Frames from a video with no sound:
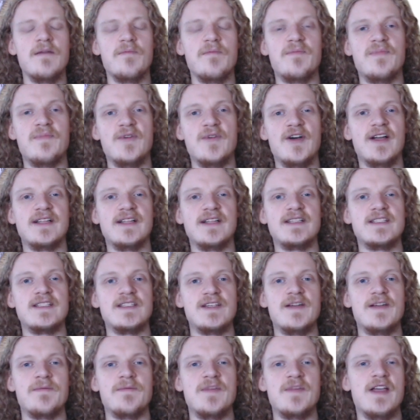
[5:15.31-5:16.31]
But
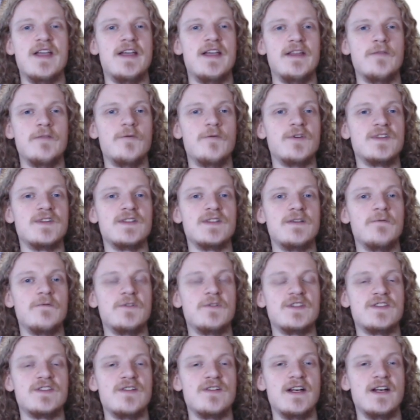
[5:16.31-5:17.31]
yeah, he
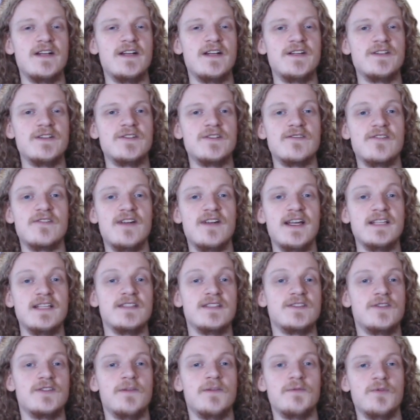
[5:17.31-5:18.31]
was struggling to crack
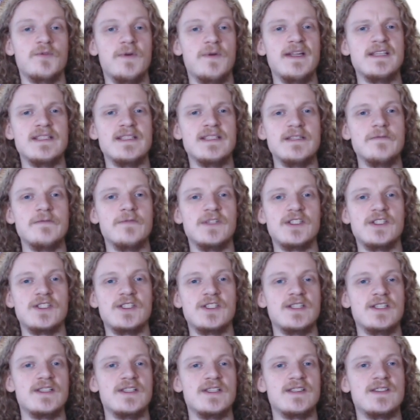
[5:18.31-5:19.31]
the top 20,
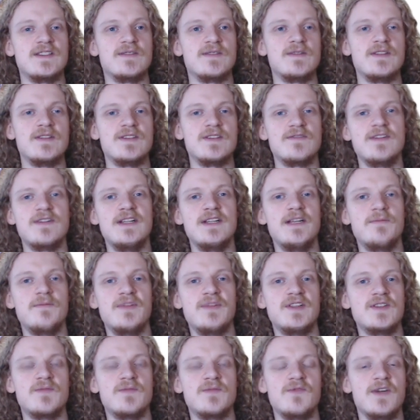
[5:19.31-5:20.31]
which is really a
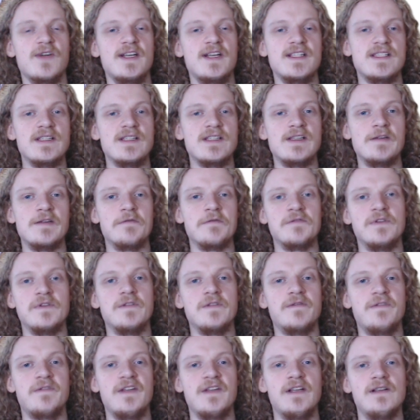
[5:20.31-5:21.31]
bit surprising given the
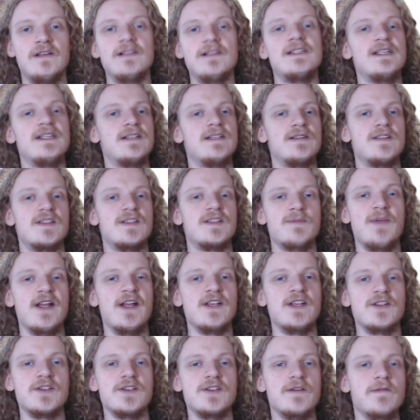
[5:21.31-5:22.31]
field in the
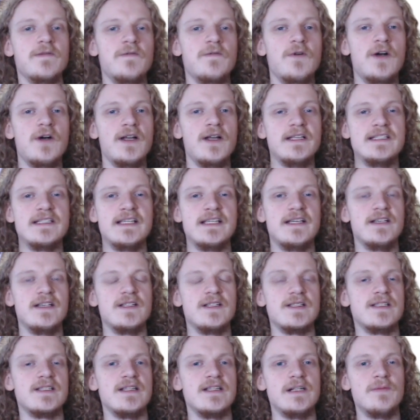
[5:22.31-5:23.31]
Spanish F4. I'd say
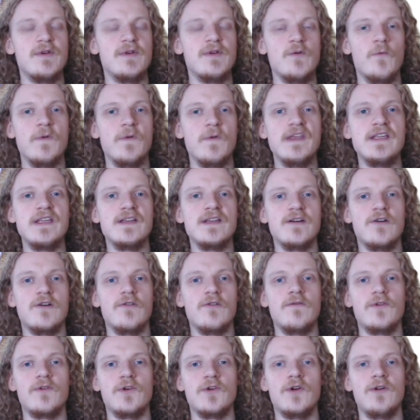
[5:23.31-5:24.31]
is still a bit weaker
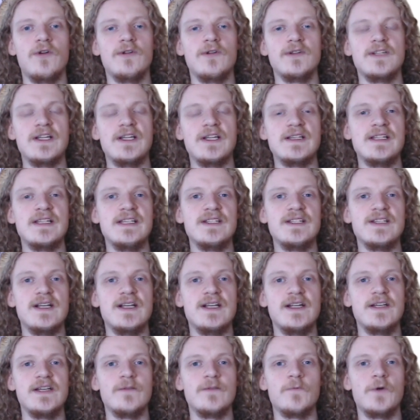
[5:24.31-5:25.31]
overall than the
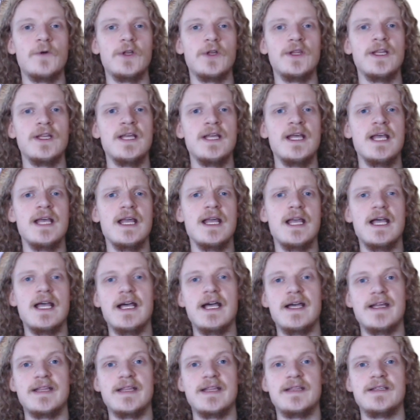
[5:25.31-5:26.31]
Italian one,
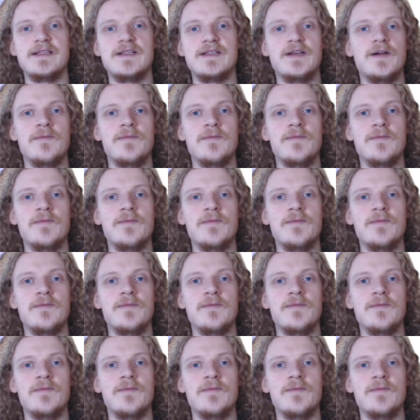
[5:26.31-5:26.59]
and